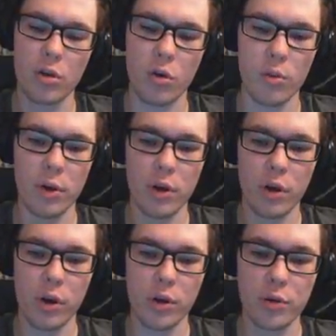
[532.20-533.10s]
call him by the
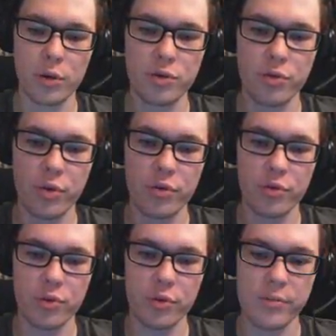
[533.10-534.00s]
car, yes, yes,
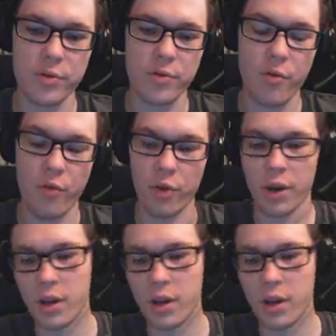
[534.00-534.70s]
and